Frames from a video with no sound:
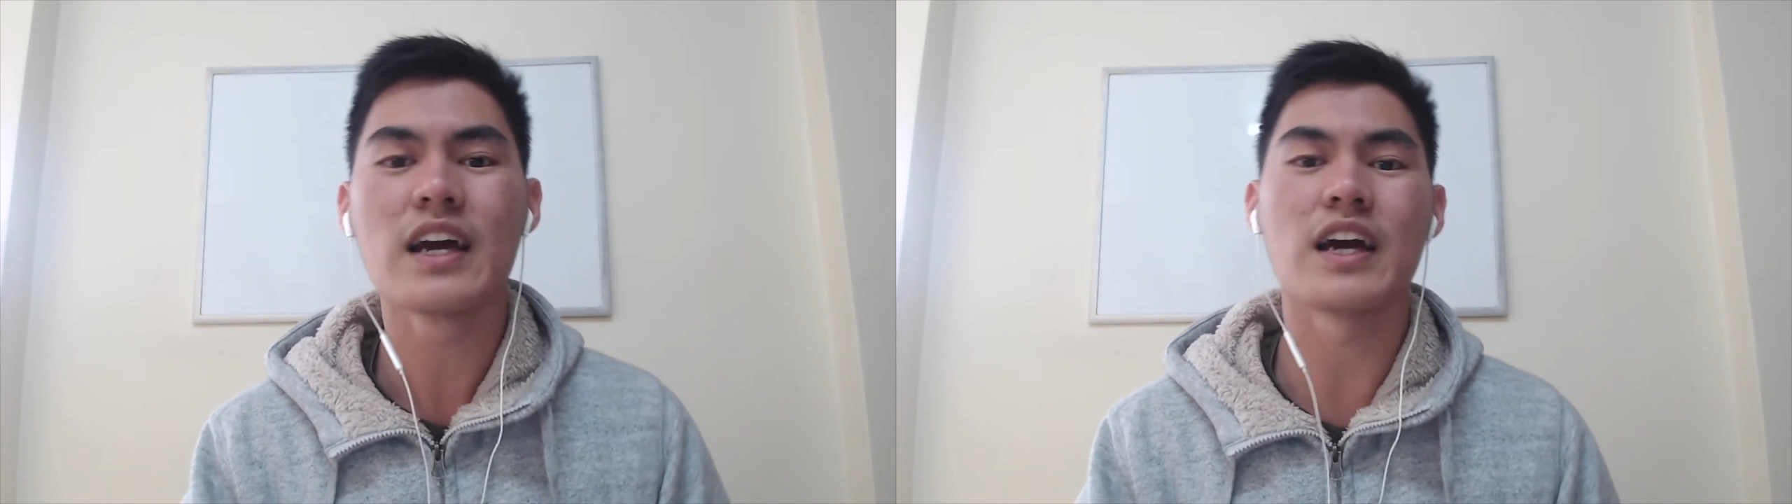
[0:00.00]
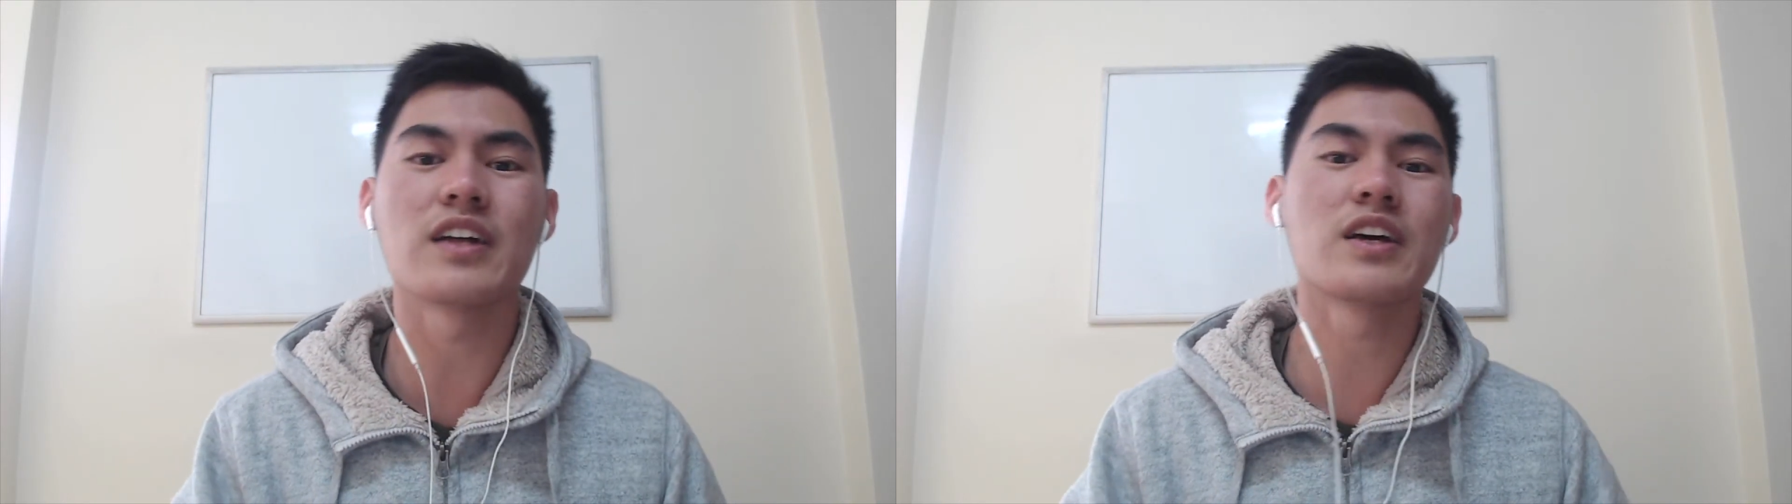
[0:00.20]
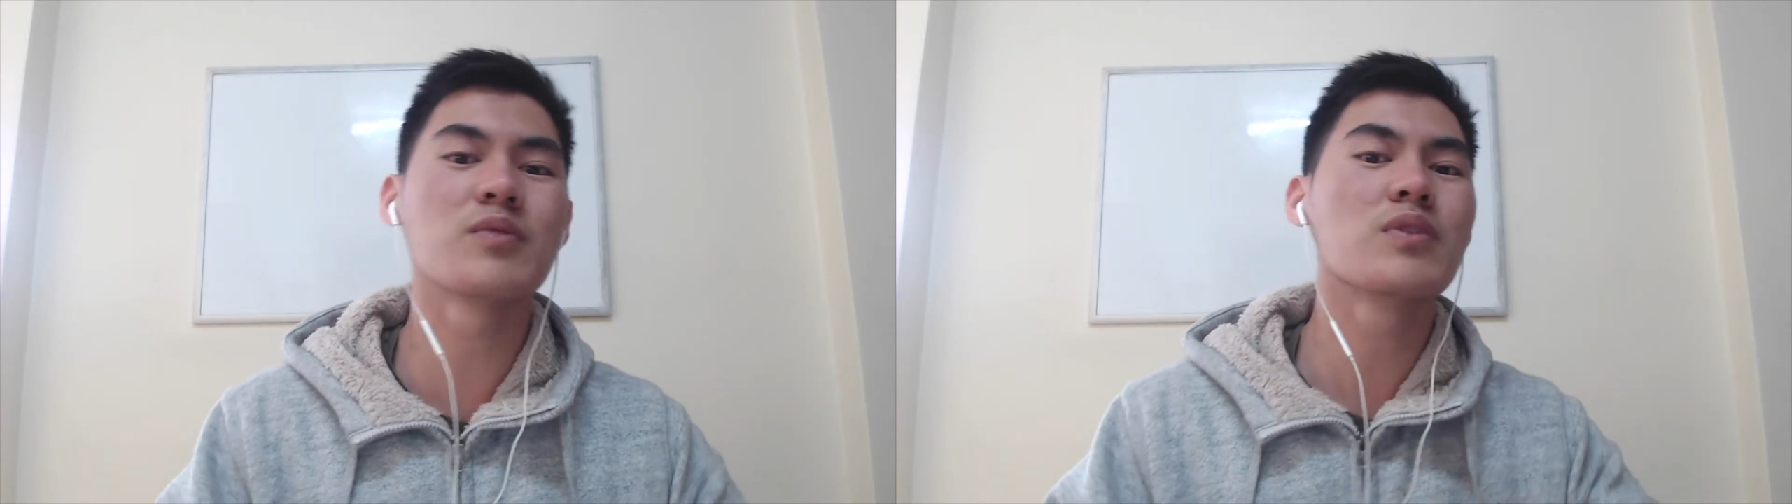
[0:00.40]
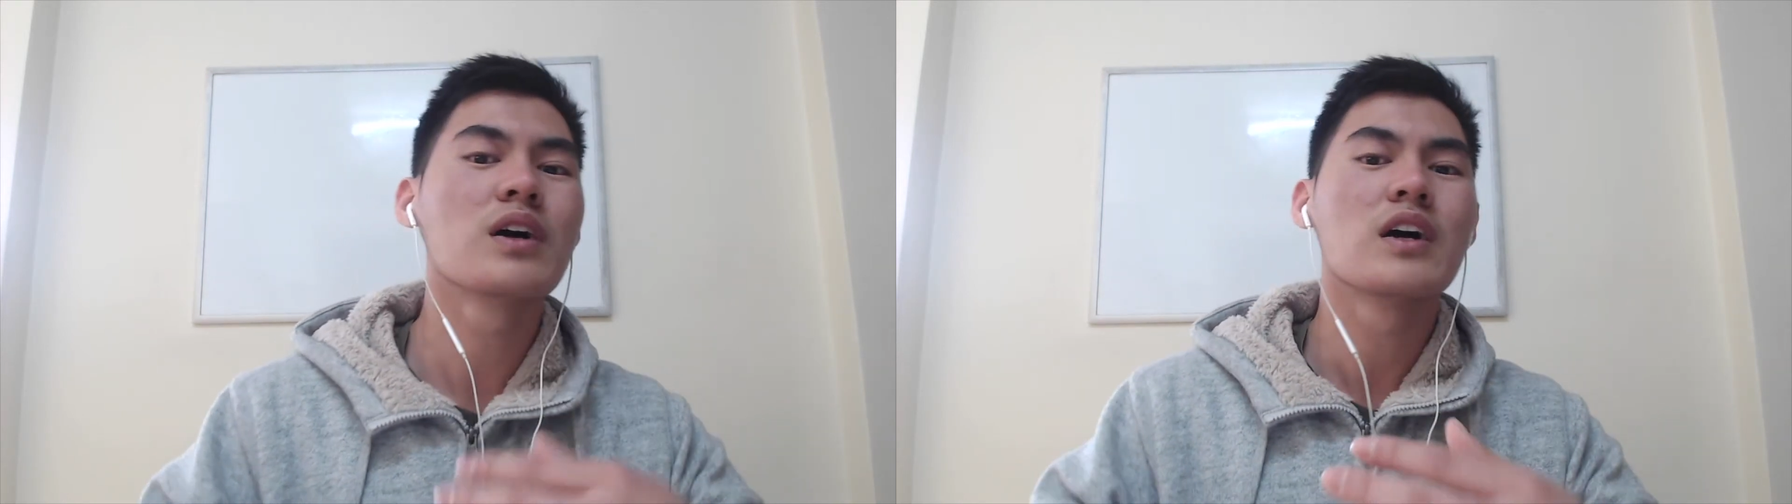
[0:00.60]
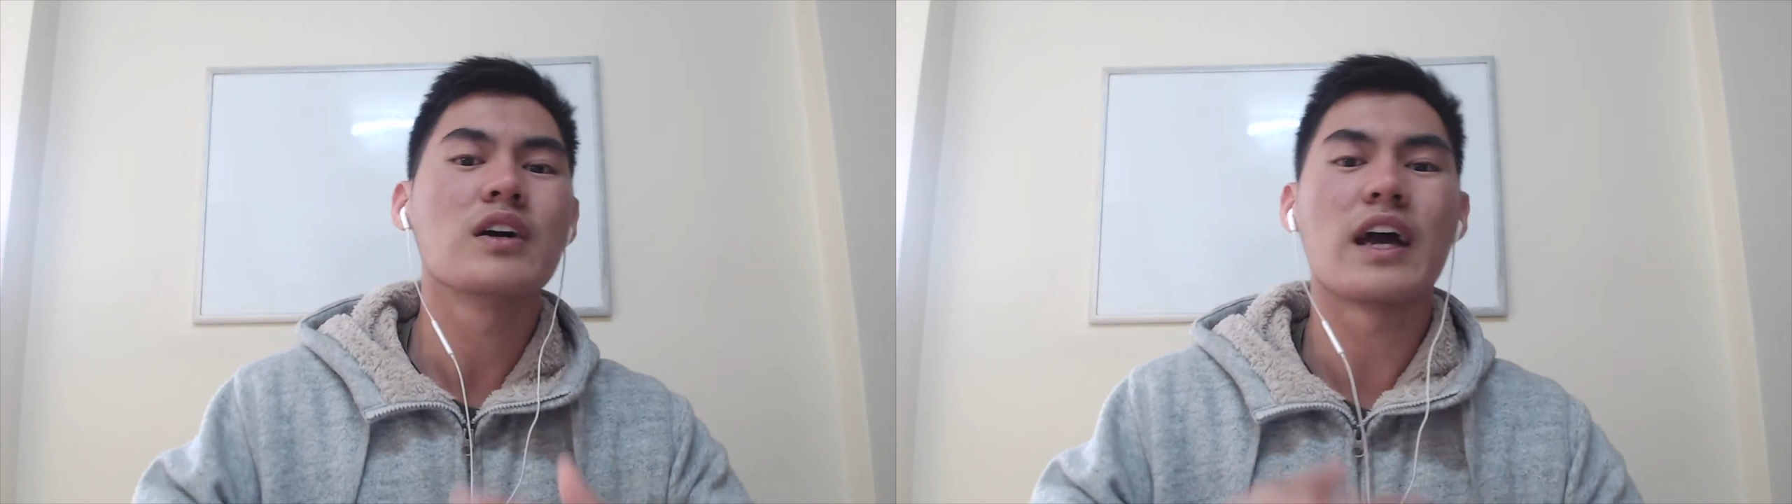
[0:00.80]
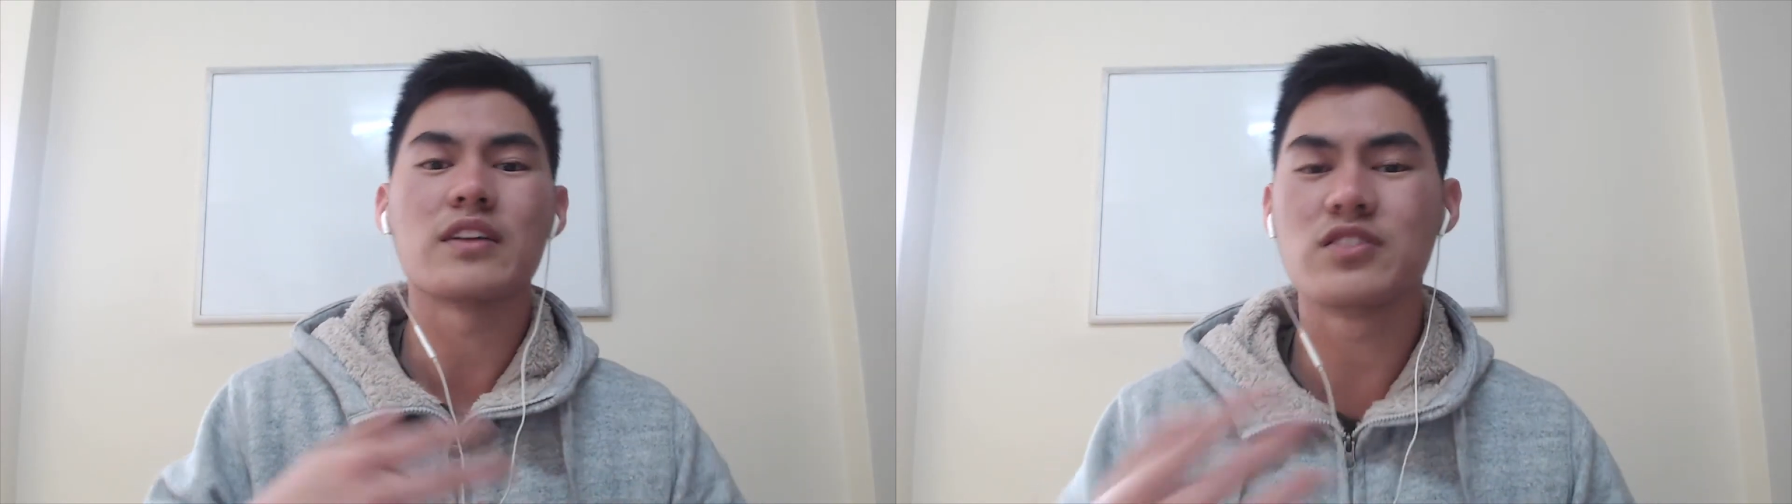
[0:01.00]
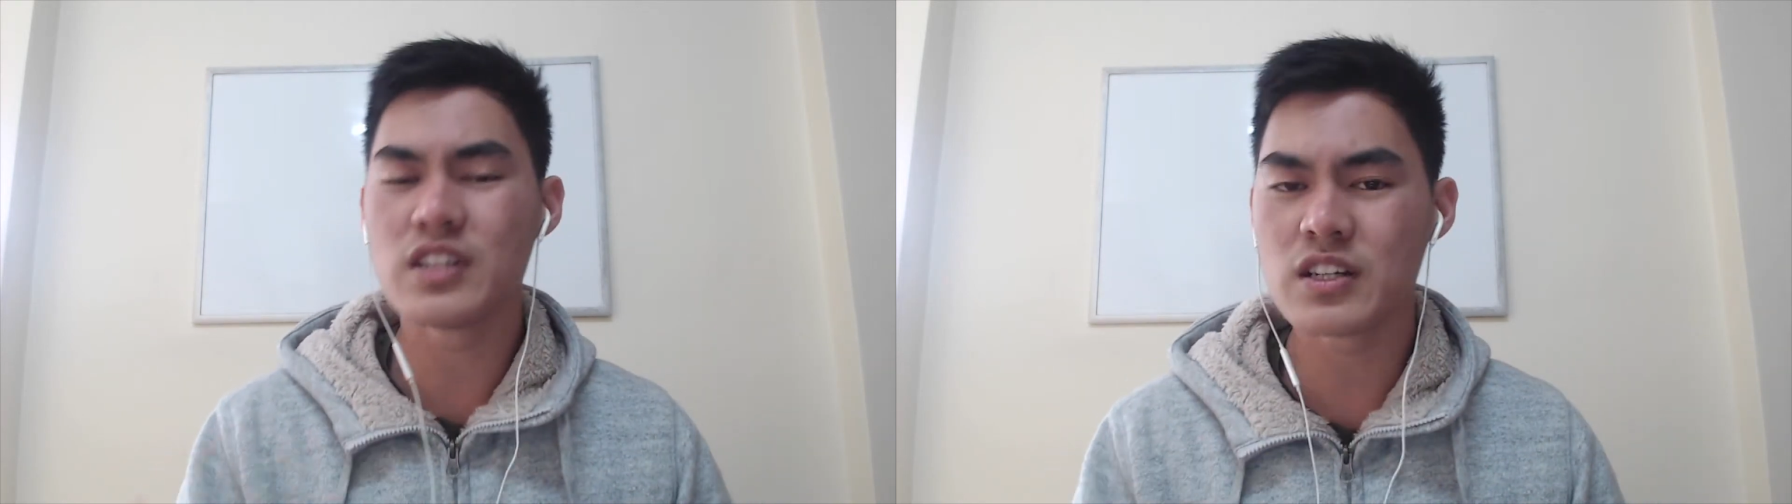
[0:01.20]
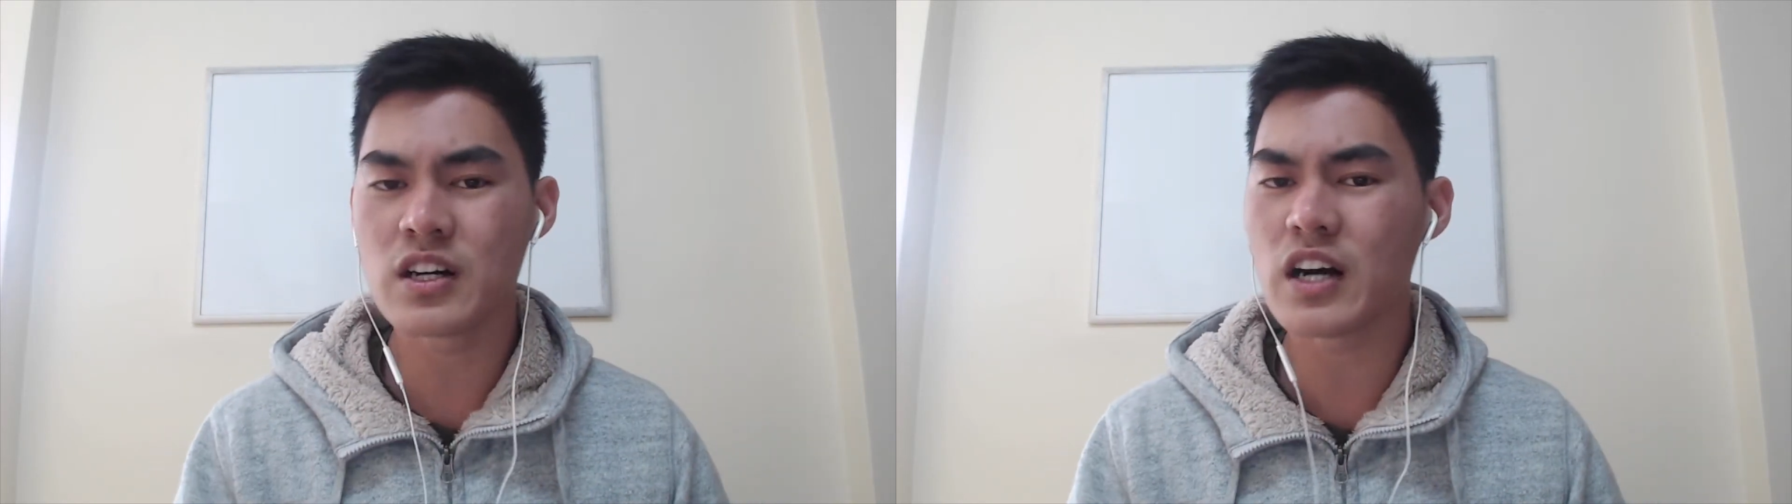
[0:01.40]
And
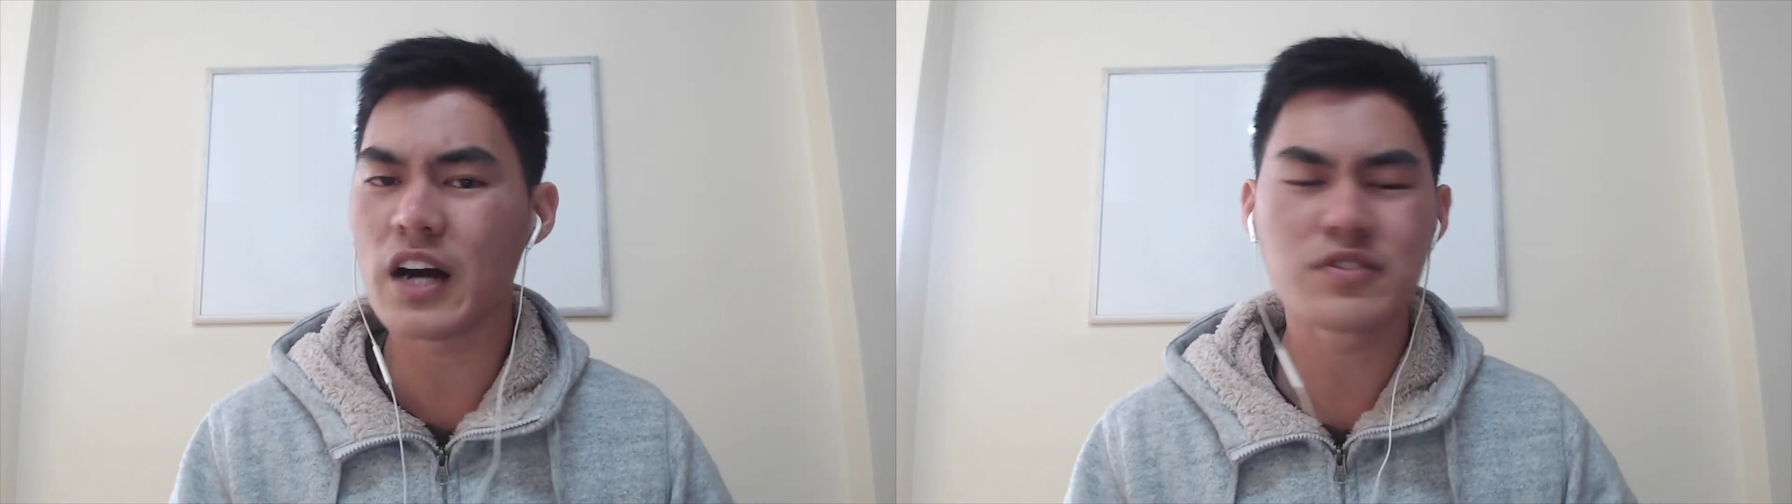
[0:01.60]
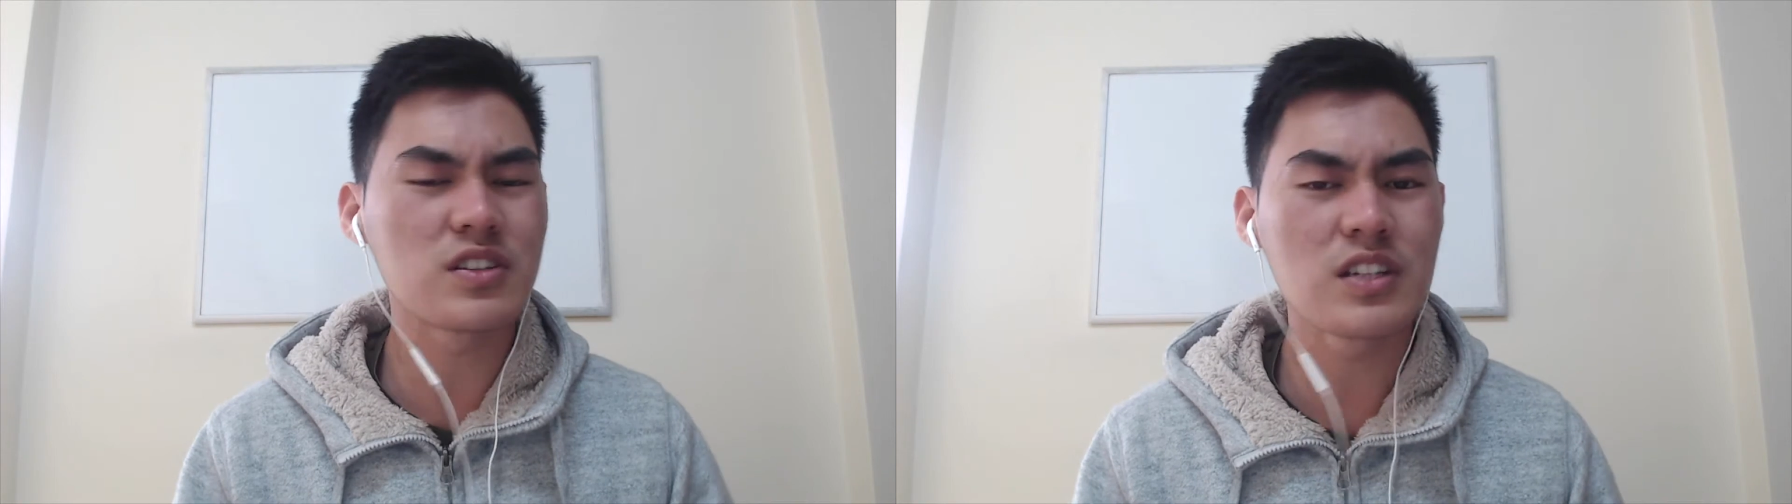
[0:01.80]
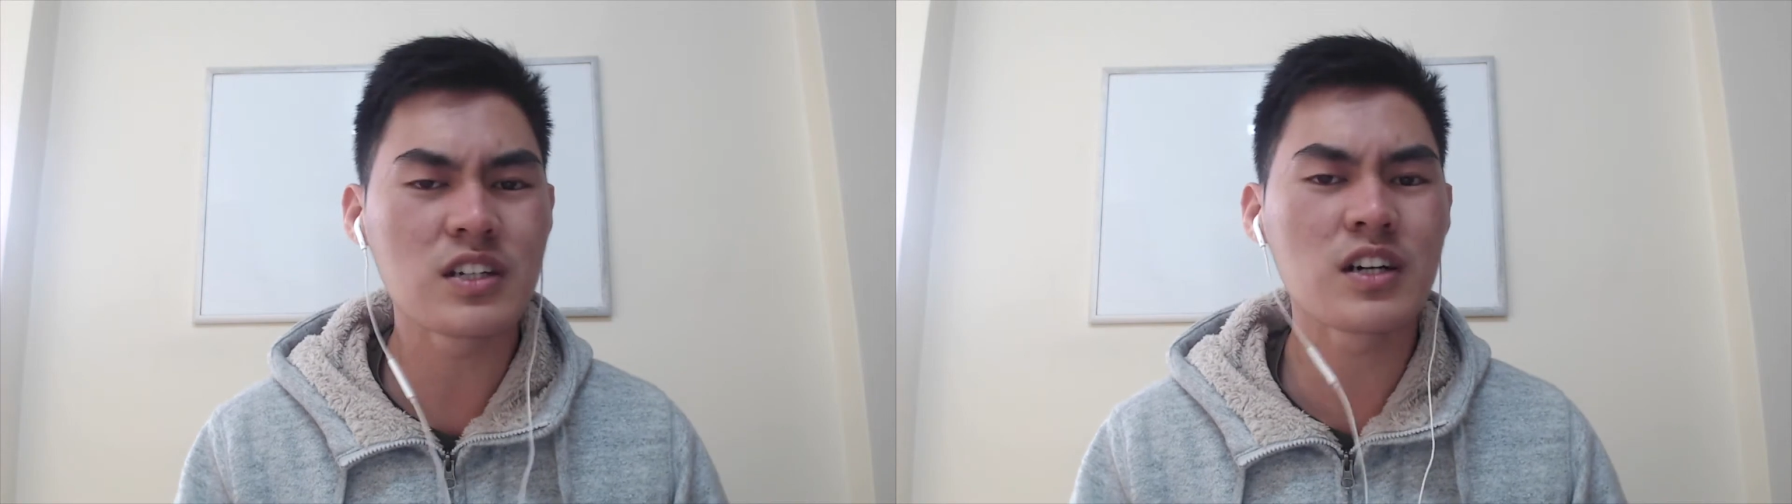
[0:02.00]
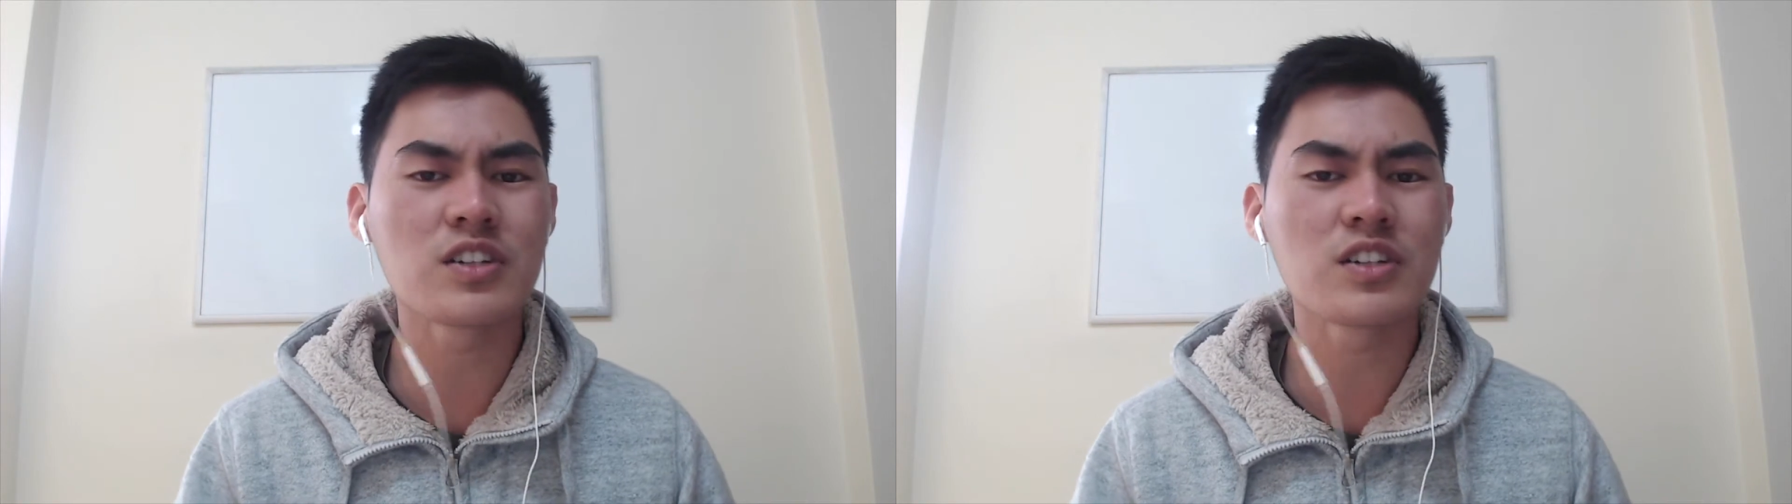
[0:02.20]
then after dinner,